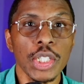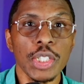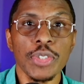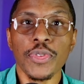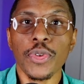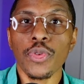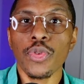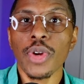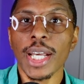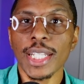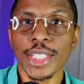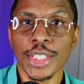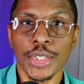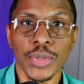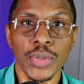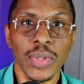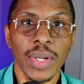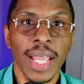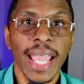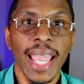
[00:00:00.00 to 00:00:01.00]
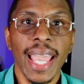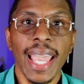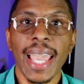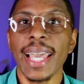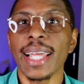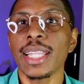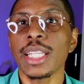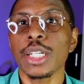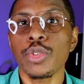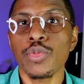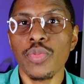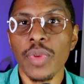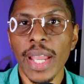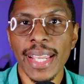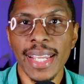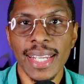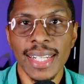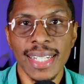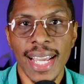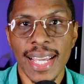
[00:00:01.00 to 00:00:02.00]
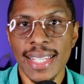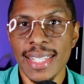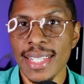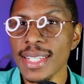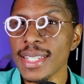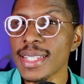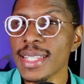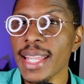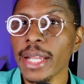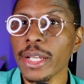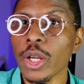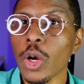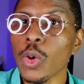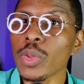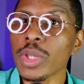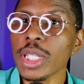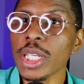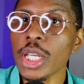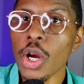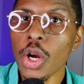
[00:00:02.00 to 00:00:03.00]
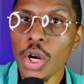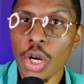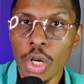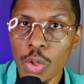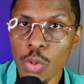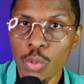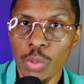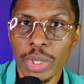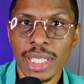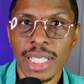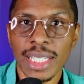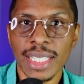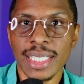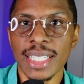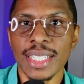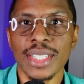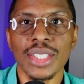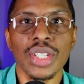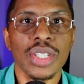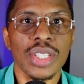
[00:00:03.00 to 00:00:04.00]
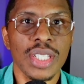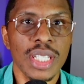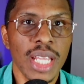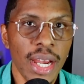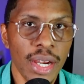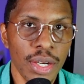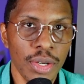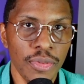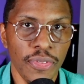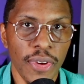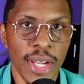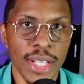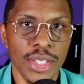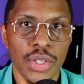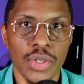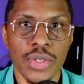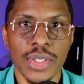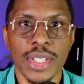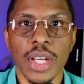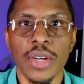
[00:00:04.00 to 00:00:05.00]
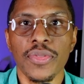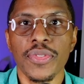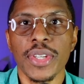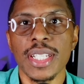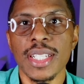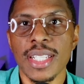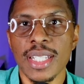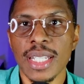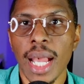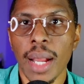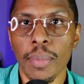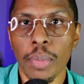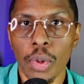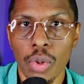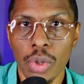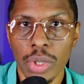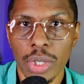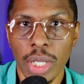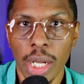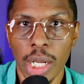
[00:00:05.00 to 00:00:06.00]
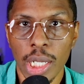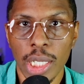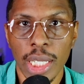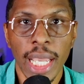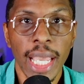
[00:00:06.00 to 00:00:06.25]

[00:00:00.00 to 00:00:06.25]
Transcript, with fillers: Nosferatu, Ellen recognizes that only her willingness to sacrifice herself can stop Orlok.